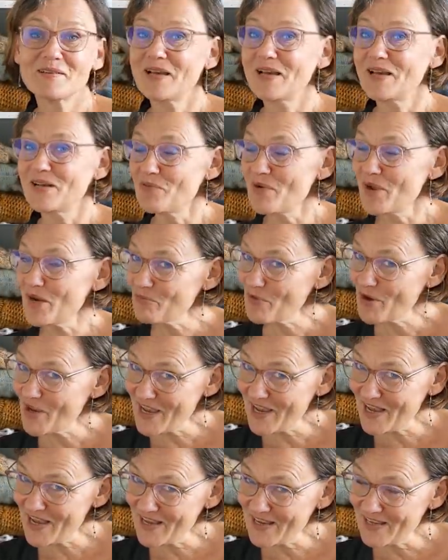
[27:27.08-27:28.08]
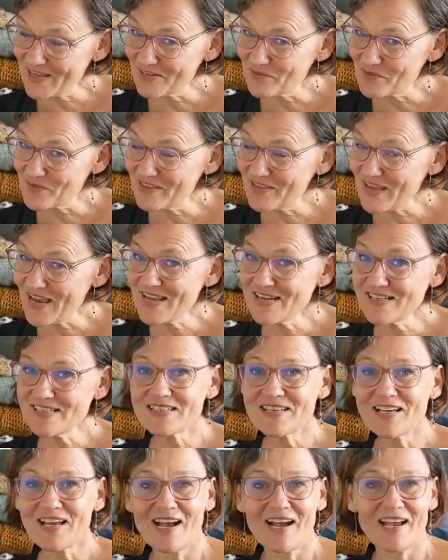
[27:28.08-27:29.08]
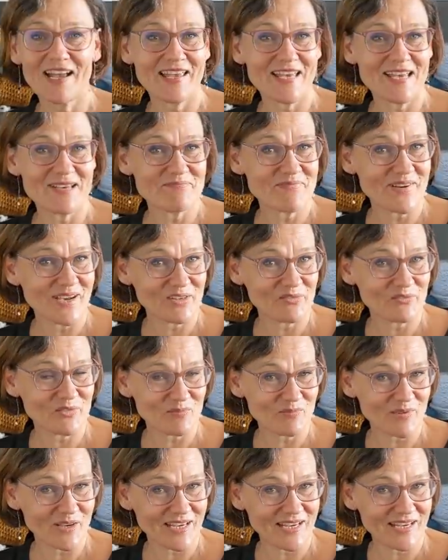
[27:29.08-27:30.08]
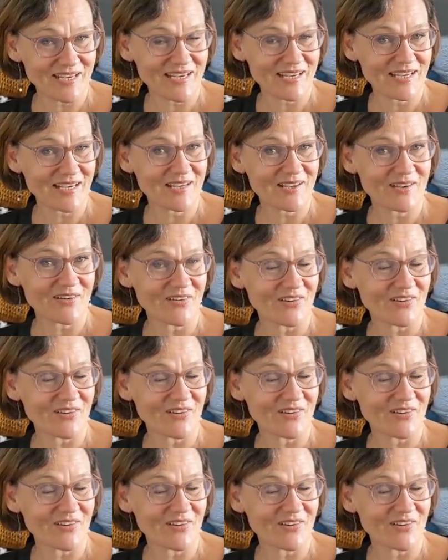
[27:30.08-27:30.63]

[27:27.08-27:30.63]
And when we are with that, I am mindfulmaking